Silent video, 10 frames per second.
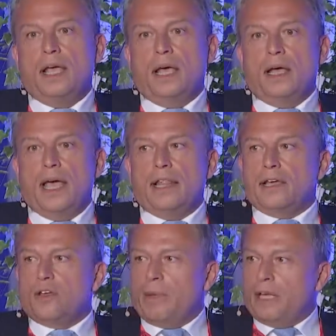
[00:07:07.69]

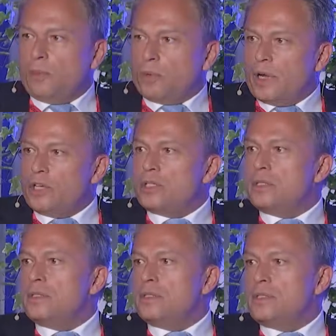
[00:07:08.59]
Allied Command
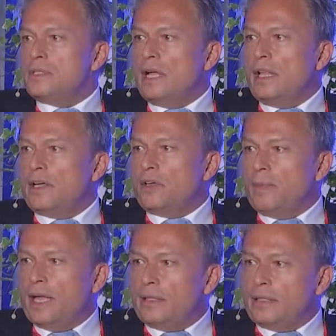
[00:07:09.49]
Operations, Allied
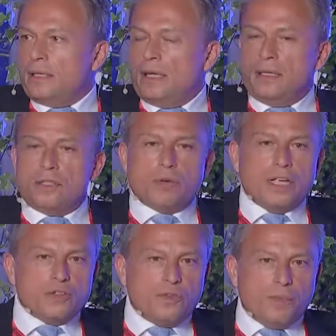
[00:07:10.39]
Command
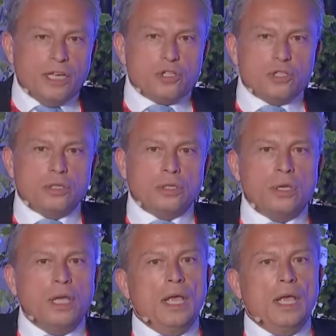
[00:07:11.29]
Transformation,